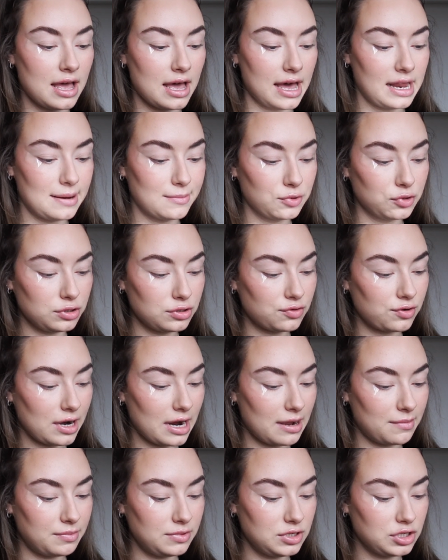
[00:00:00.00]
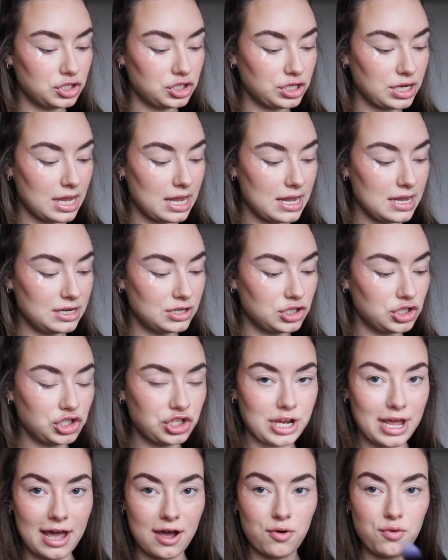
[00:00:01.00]
and I'm gonna grab the shade
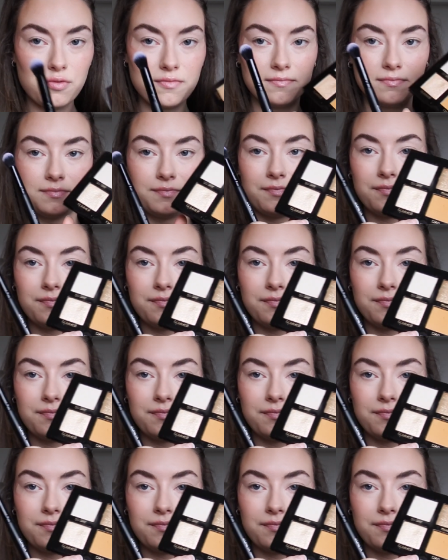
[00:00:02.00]
Chow,